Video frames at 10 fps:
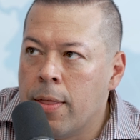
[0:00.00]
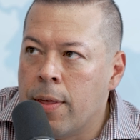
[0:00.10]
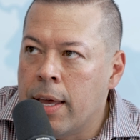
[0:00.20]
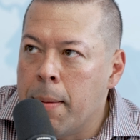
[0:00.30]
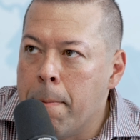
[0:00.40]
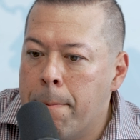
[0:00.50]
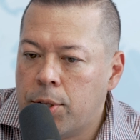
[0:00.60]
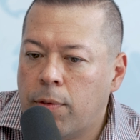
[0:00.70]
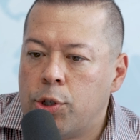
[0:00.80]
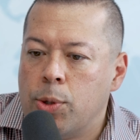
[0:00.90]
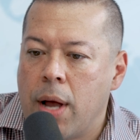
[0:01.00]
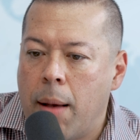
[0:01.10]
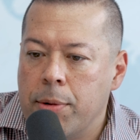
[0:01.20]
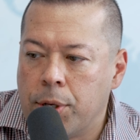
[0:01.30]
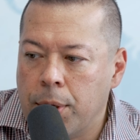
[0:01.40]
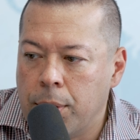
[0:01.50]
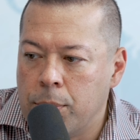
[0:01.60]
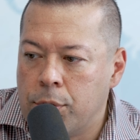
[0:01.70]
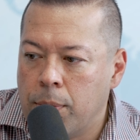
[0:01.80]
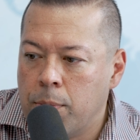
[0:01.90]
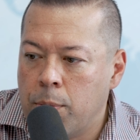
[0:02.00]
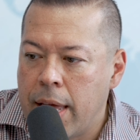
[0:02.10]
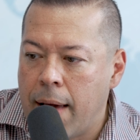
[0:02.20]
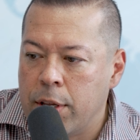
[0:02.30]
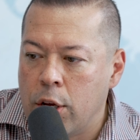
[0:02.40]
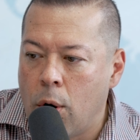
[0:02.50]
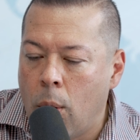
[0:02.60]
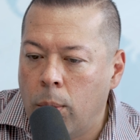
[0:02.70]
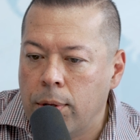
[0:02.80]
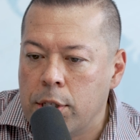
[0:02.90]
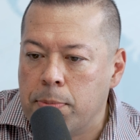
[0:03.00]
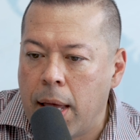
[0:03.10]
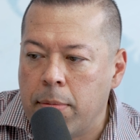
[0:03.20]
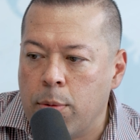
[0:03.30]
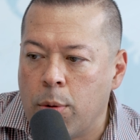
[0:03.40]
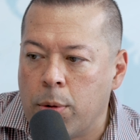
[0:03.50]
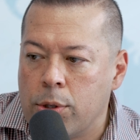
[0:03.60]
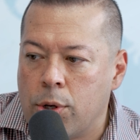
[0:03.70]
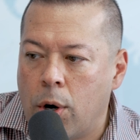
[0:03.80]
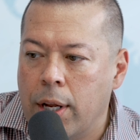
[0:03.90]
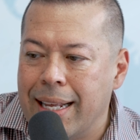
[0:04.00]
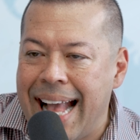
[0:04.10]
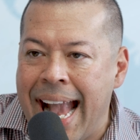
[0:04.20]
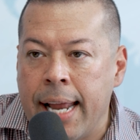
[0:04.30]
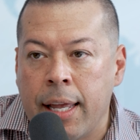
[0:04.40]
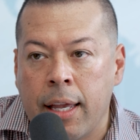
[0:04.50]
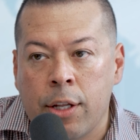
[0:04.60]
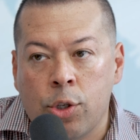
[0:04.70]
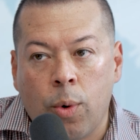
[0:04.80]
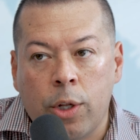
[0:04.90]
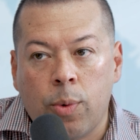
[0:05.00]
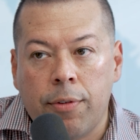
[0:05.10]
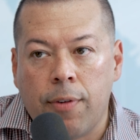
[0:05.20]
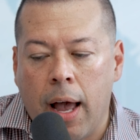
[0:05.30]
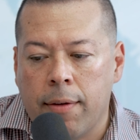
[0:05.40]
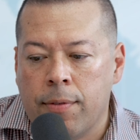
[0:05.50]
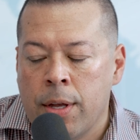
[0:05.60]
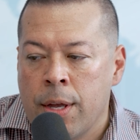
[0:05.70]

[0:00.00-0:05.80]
the silver tsunami is going to do, so we have the oldest baby boomer turning 80 in 2025.